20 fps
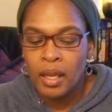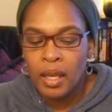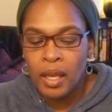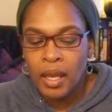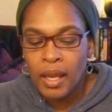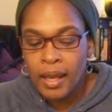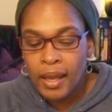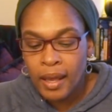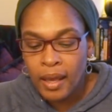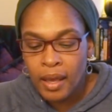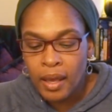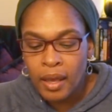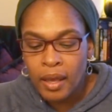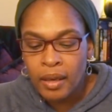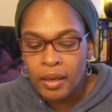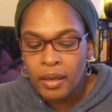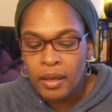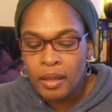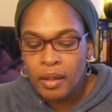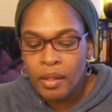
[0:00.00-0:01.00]

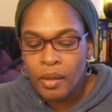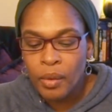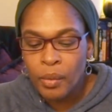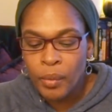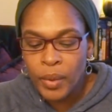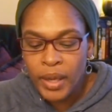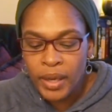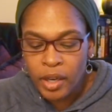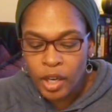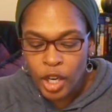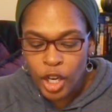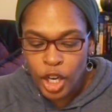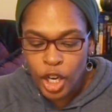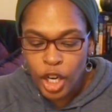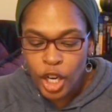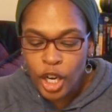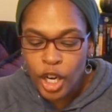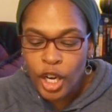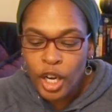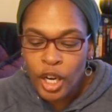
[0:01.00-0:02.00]
And the
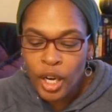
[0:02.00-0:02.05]
winner